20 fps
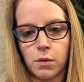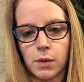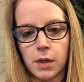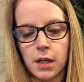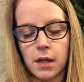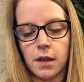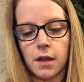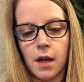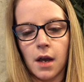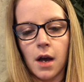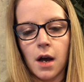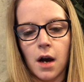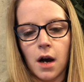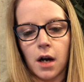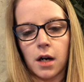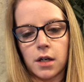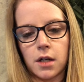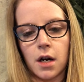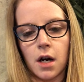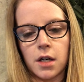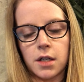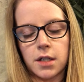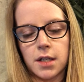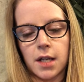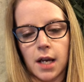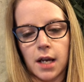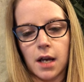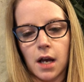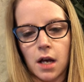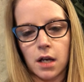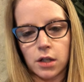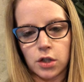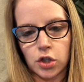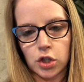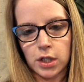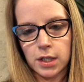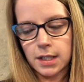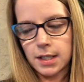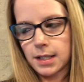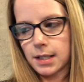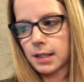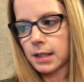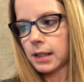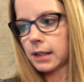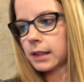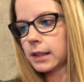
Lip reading: with our psychologist.